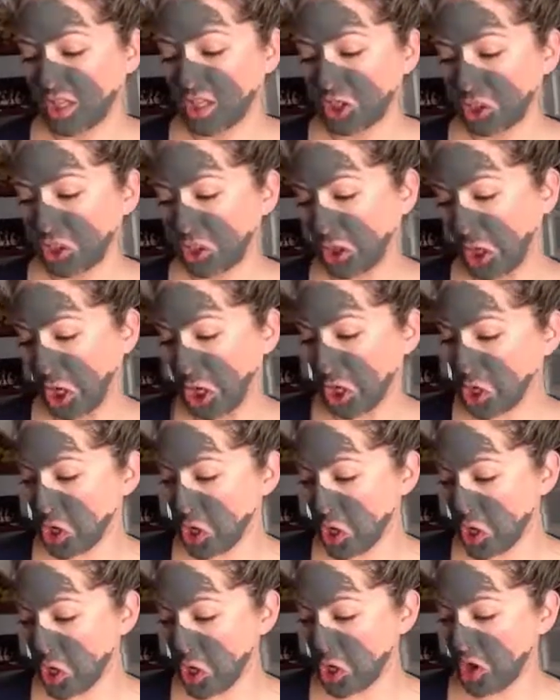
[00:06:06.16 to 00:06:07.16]

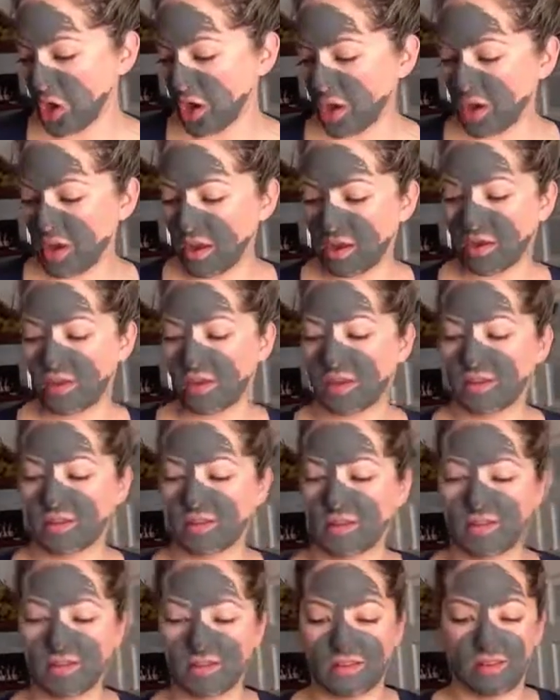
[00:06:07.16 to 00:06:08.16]
Standard.
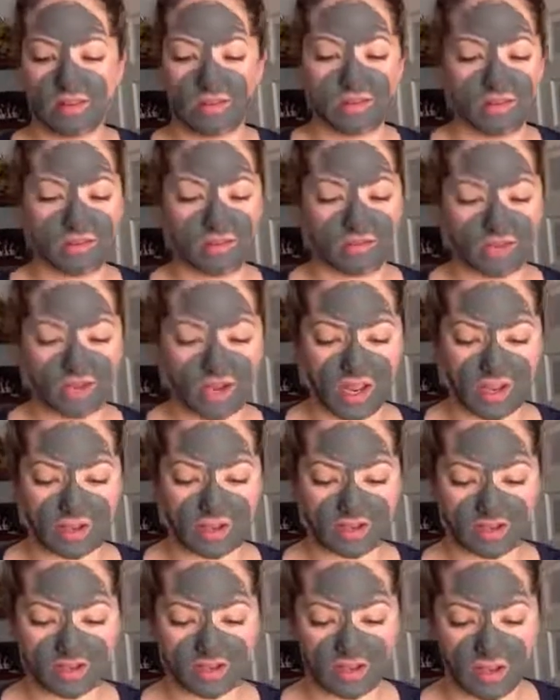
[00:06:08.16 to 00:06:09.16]
Alright,
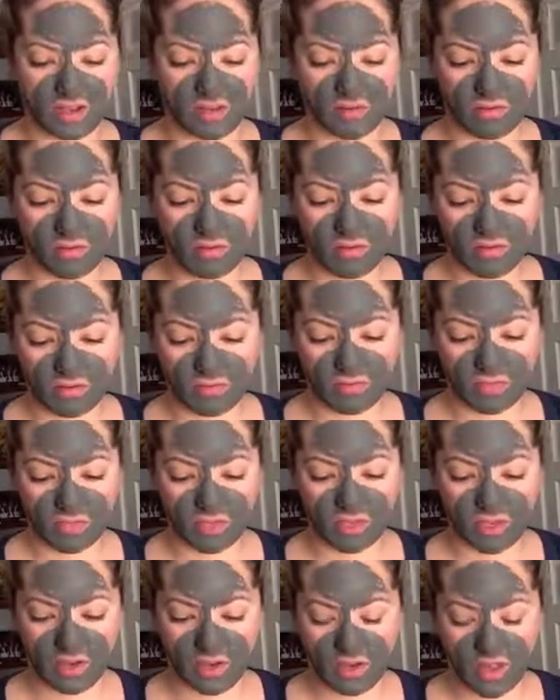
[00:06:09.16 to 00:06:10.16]
so I'm going to
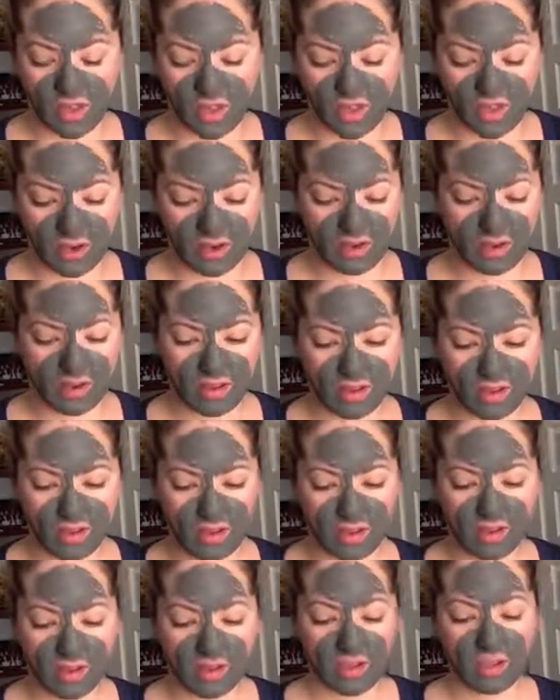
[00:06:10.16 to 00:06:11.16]
go ahead.
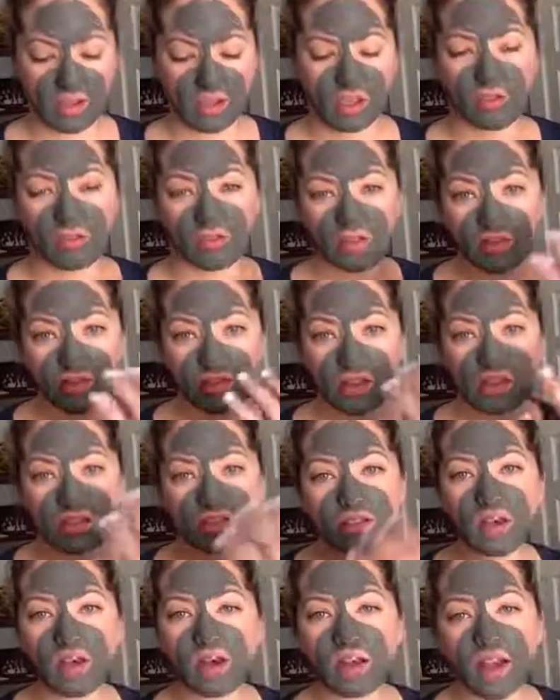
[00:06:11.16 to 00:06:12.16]
You leave this
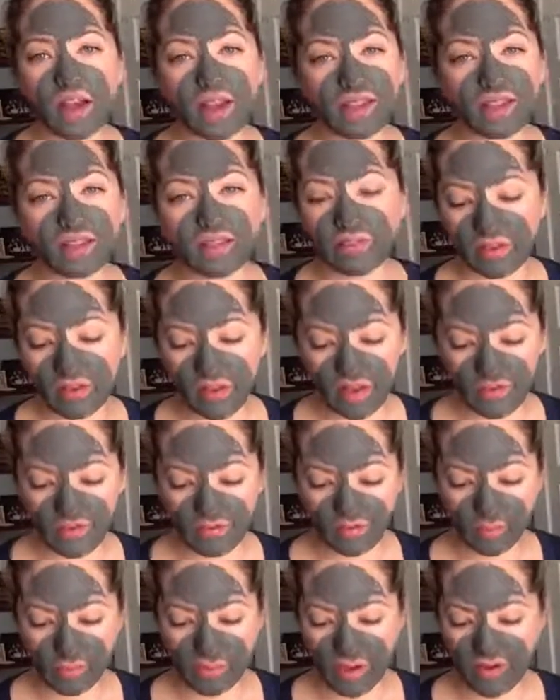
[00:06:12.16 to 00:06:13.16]
on, I leave it on for
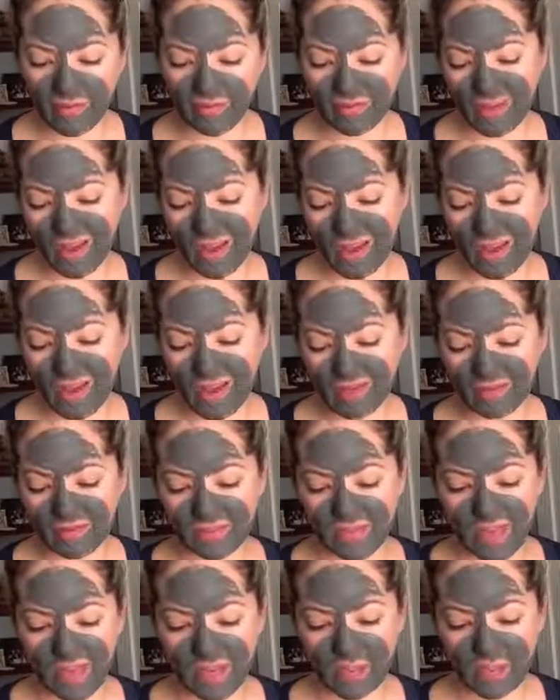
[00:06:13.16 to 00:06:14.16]
about
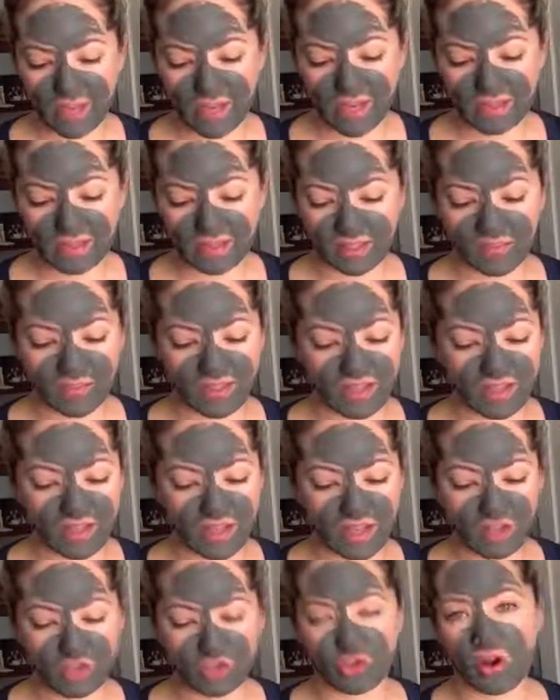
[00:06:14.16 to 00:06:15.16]
5-10 minutes. If it's
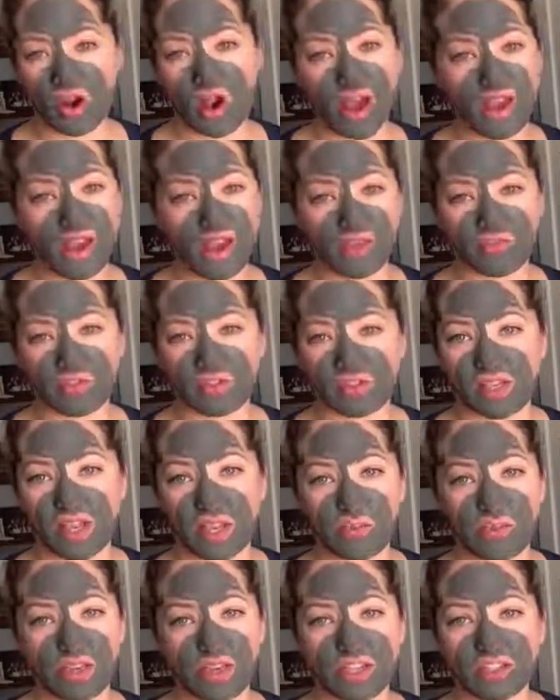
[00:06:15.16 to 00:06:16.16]
not dry after 10
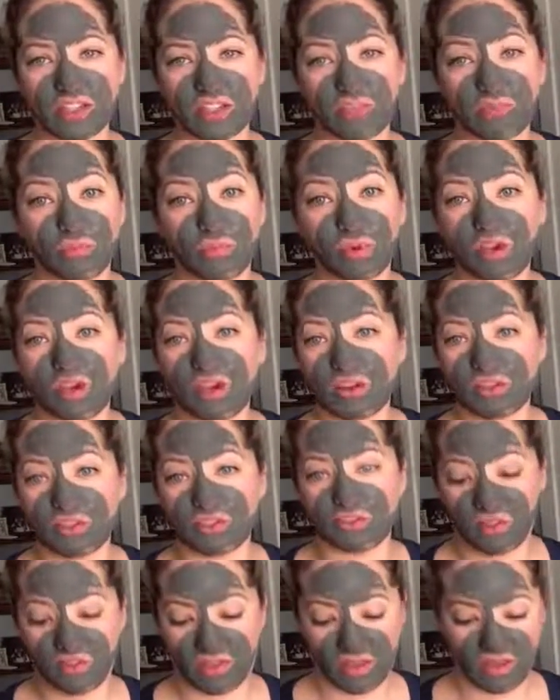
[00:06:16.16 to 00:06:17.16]
minutes, you've put it on too
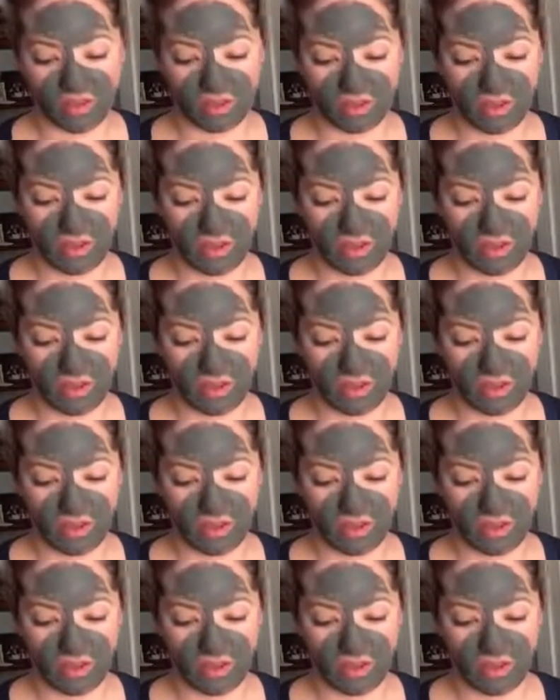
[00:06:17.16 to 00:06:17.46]
thick.